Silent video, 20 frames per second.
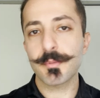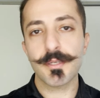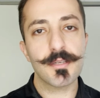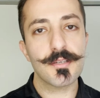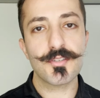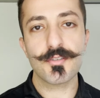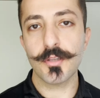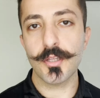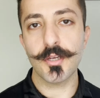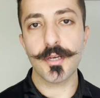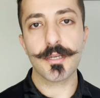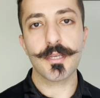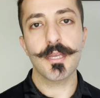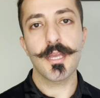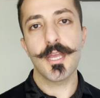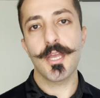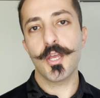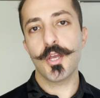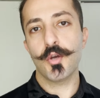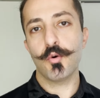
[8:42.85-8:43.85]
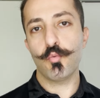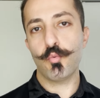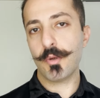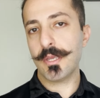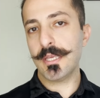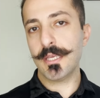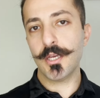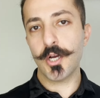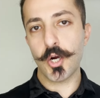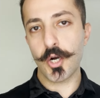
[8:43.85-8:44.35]
Because look,
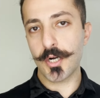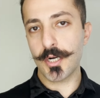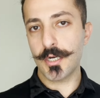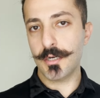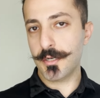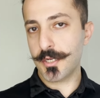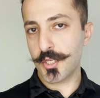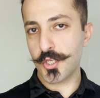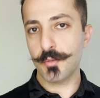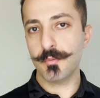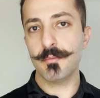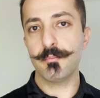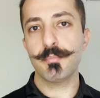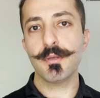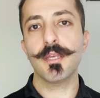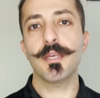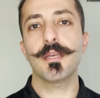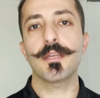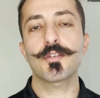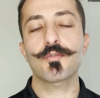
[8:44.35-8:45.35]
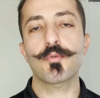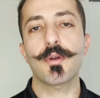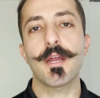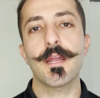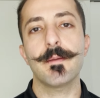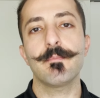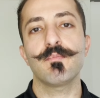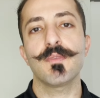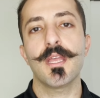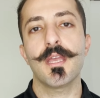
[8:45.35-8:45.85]
we are human beings,
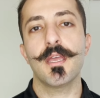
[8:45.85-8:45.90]
right?